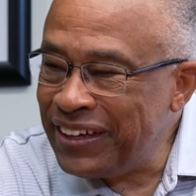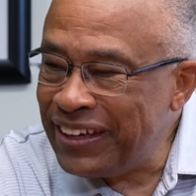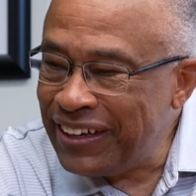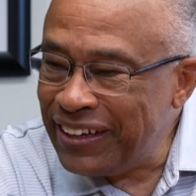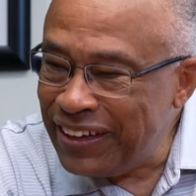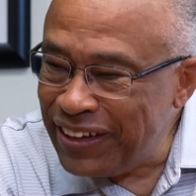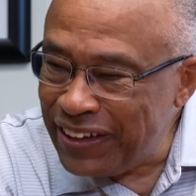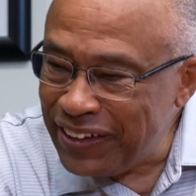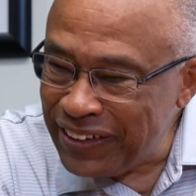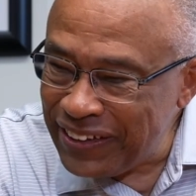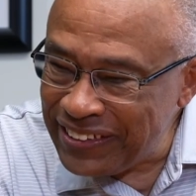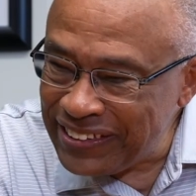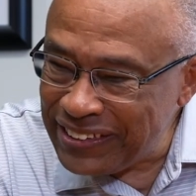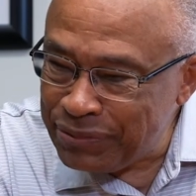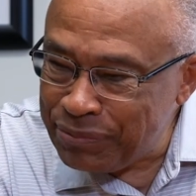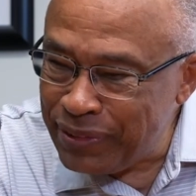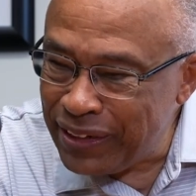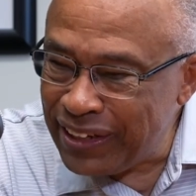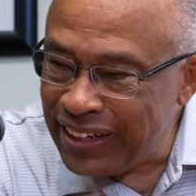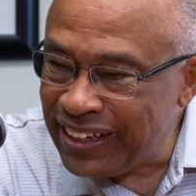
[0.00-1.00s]
No, it's
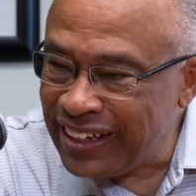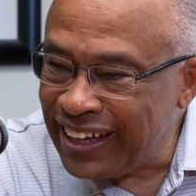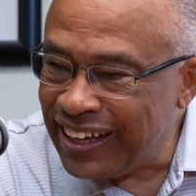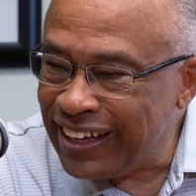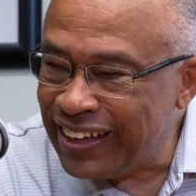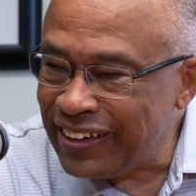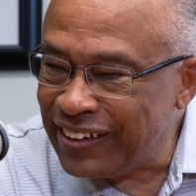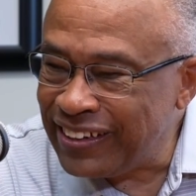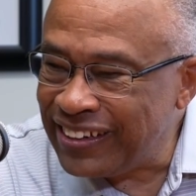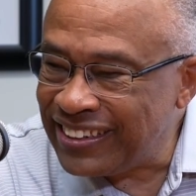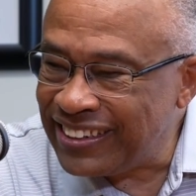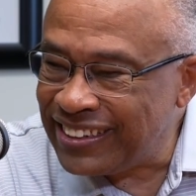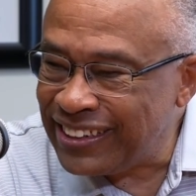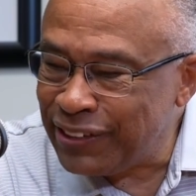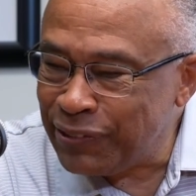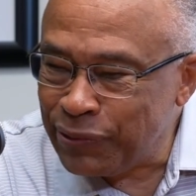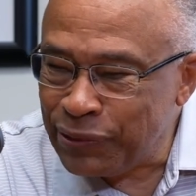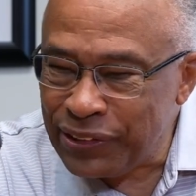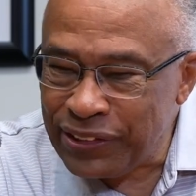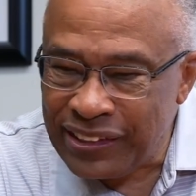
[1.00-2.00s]
been an honor to
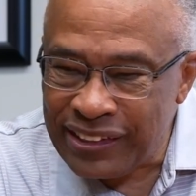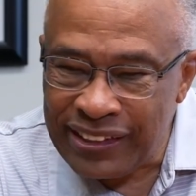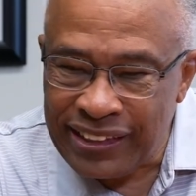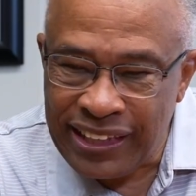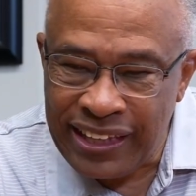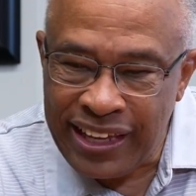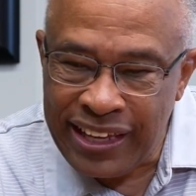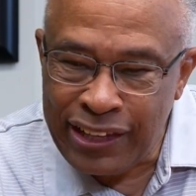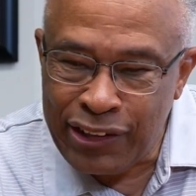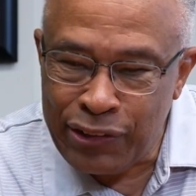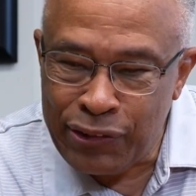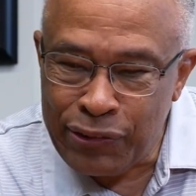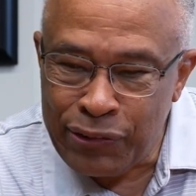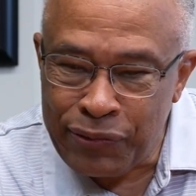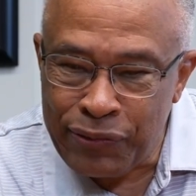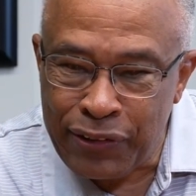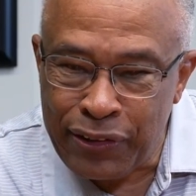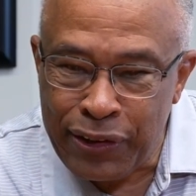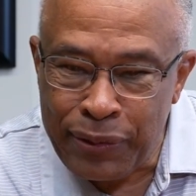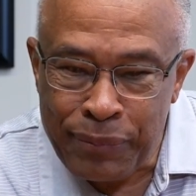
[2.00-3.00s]
sit with you. Thank you
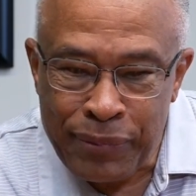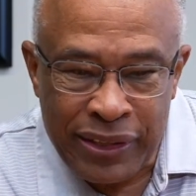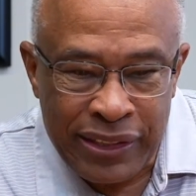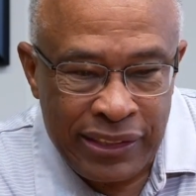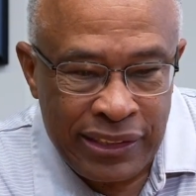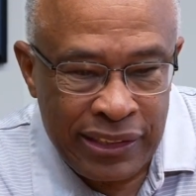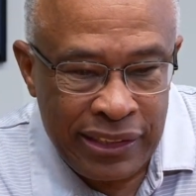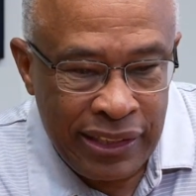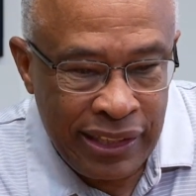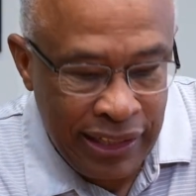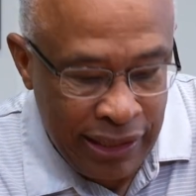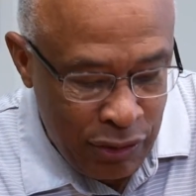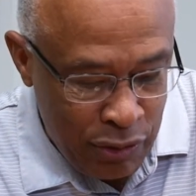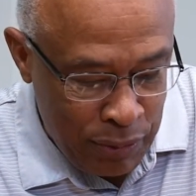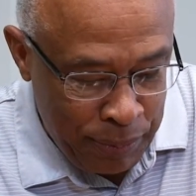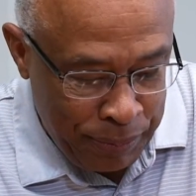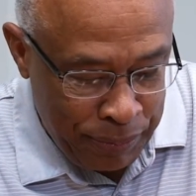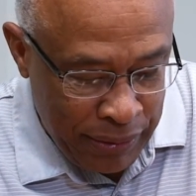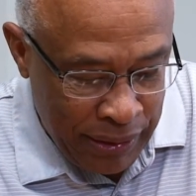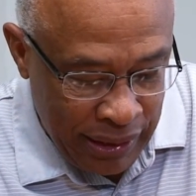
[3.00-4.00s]
very much, and I
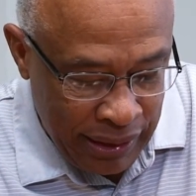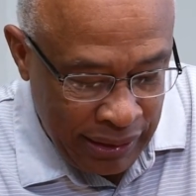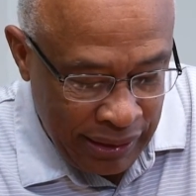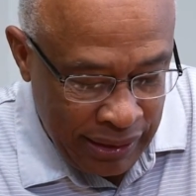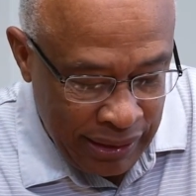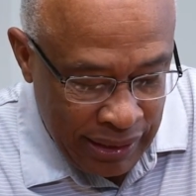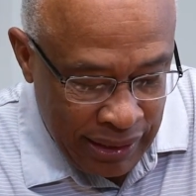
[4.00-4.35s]
hope that